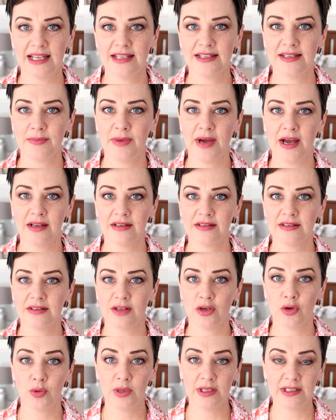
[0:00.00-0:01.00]
it's about
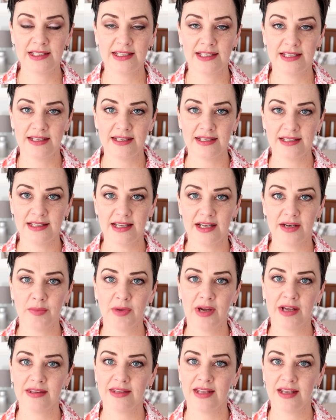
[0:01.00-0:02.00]
the quilters and
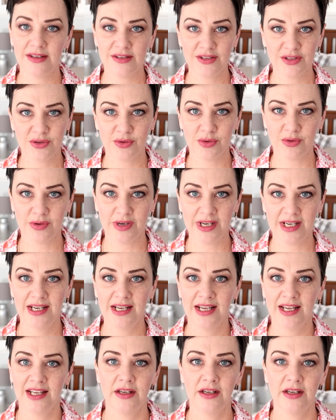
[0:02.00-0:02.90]
about their story.